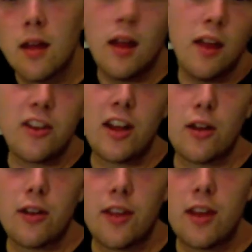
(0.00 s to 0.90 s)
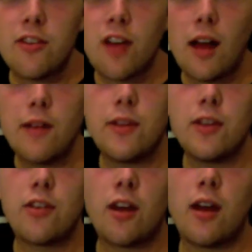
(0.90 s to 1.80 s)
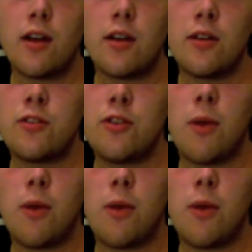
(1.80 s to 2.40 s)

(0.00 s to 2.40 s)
Let's take a look at the inside of these two